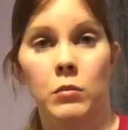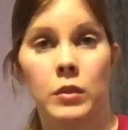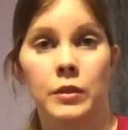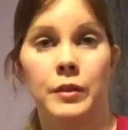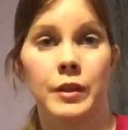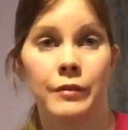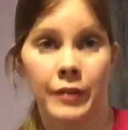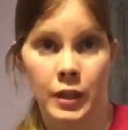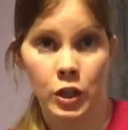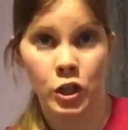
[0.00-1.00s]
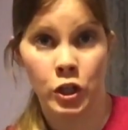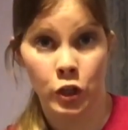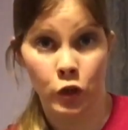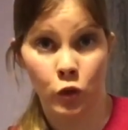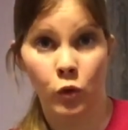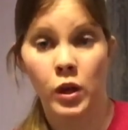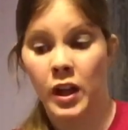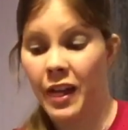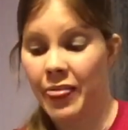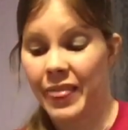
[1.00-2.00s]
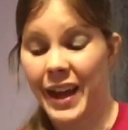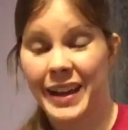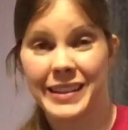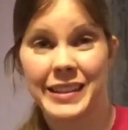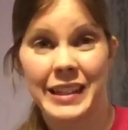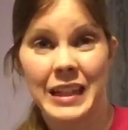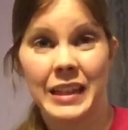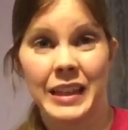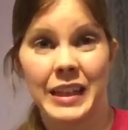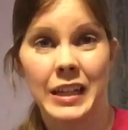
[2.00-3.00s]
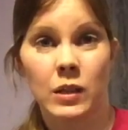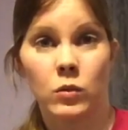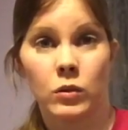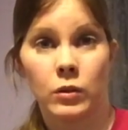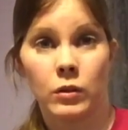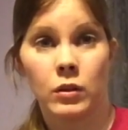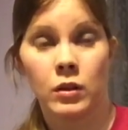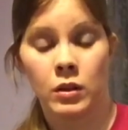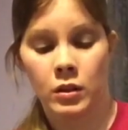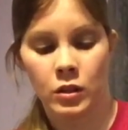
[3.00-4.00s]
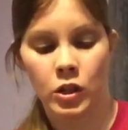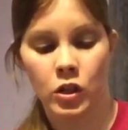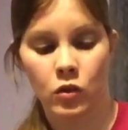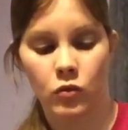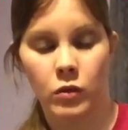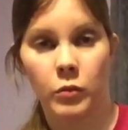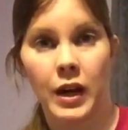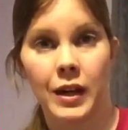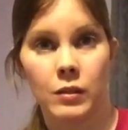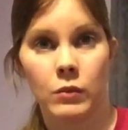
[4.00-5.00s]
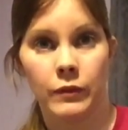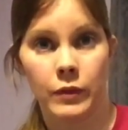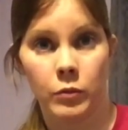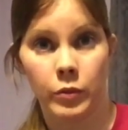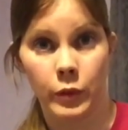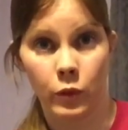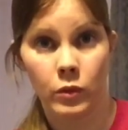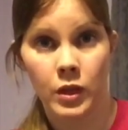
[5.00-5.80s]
you need to find a shoe that's the equal to the bottom of the boot.